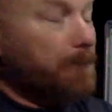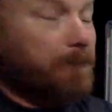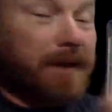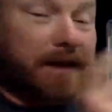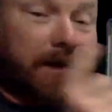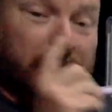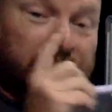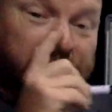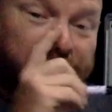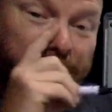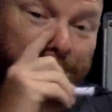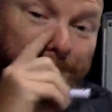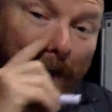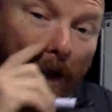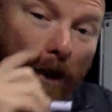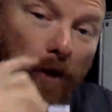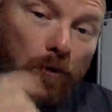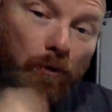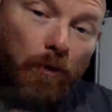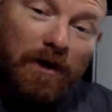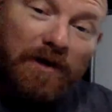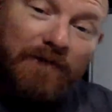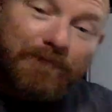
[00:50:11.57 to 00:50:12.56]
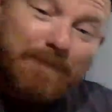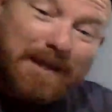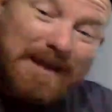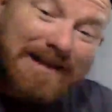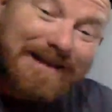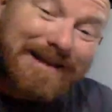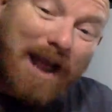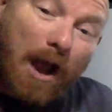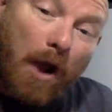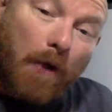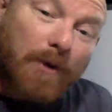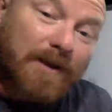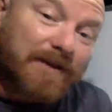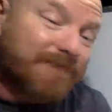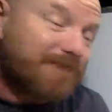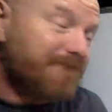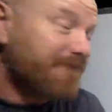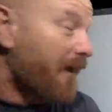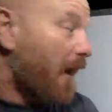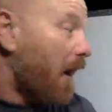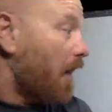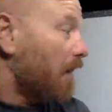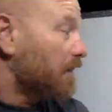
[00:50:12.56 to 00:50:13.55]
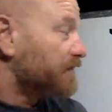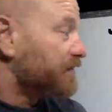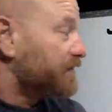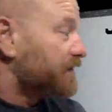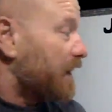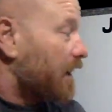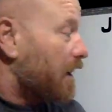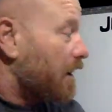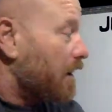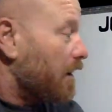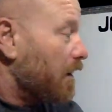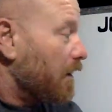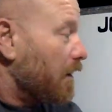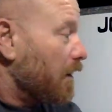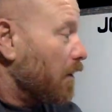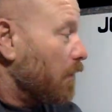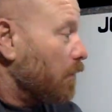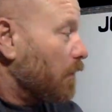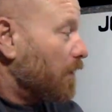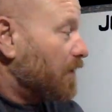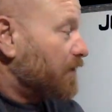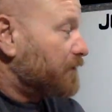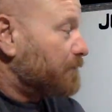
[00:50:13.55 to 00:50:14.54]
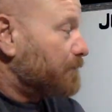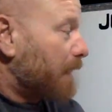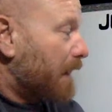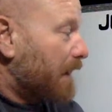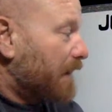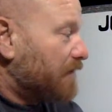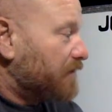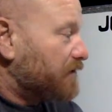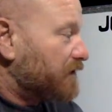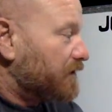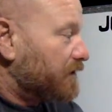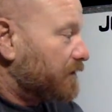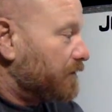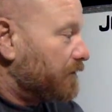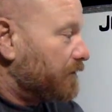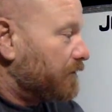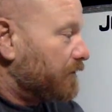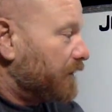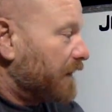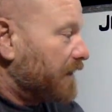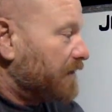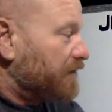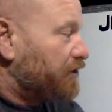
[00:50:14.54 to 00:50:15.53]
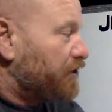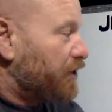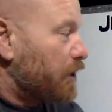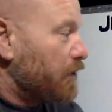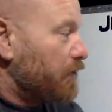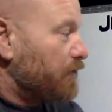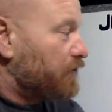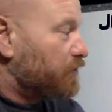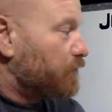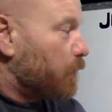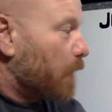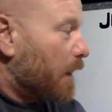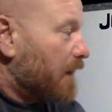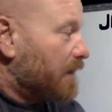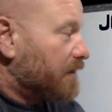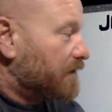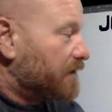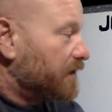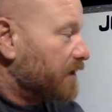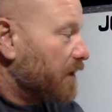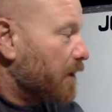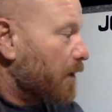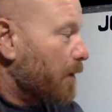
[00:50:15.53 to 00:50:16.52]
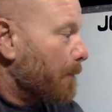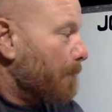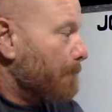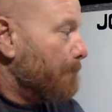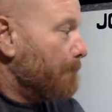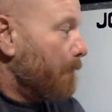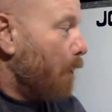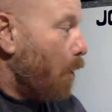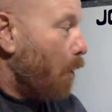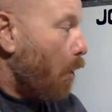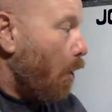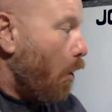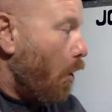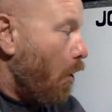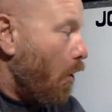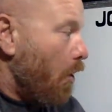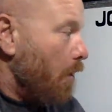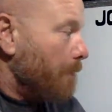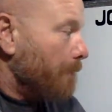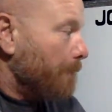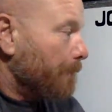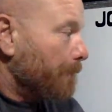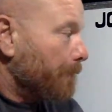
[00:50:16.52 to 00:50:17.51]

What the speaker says: because the boat will have been going faster, which makes the induced wind more.